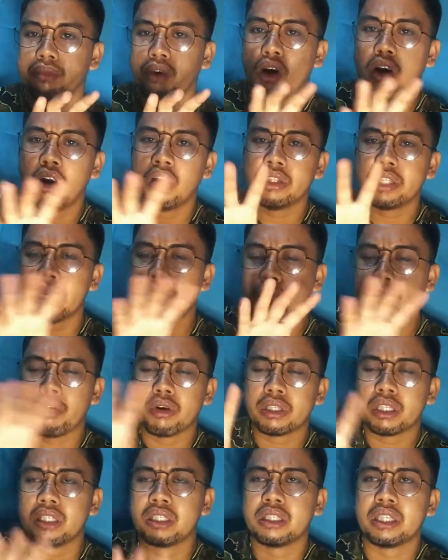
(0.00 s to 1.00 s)
all the
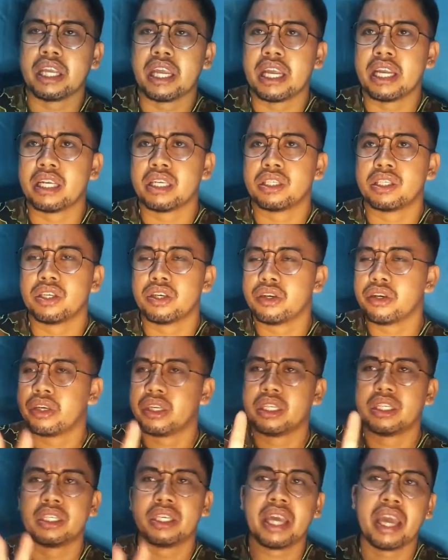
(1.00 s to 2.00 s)
important things you're
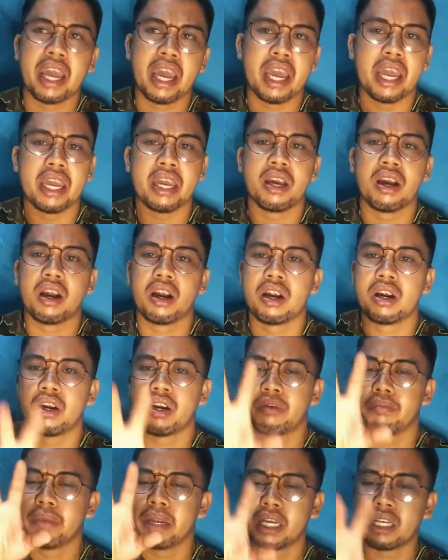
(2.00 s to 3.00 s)
gonna say
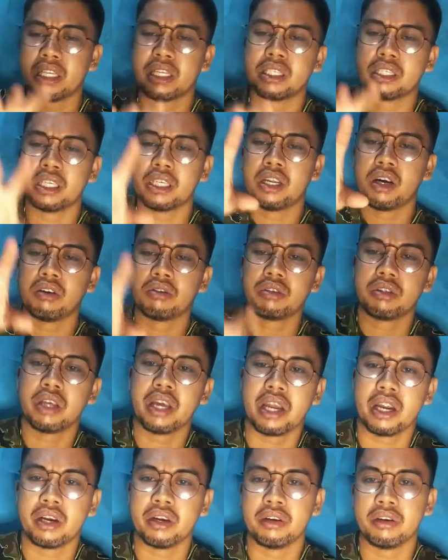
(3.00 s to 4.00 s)
are being listed out
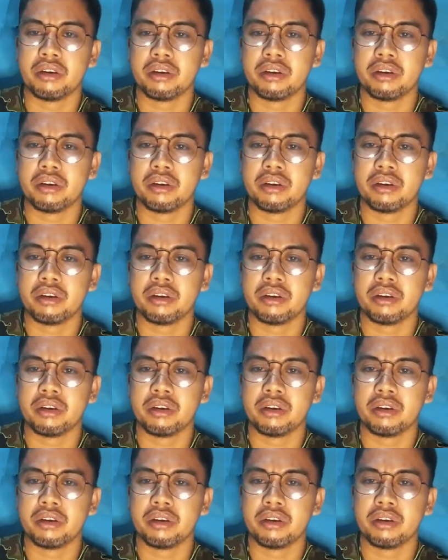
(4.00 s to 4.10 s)
there.